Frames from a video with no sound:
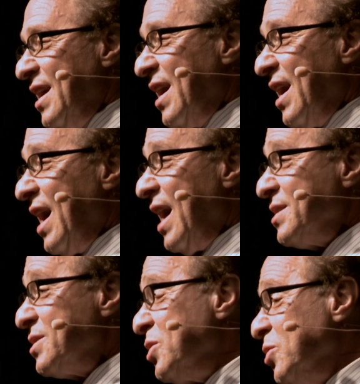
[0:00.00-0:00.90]

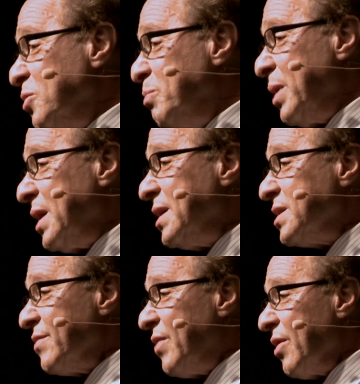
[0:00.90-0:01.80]
as do
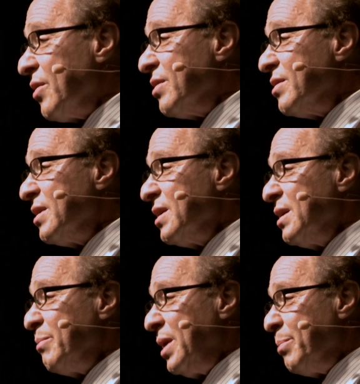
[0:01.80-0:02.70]
billions of other
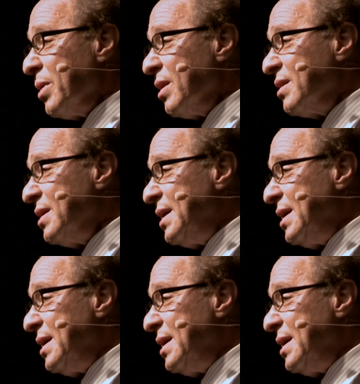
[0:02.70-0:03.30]
people.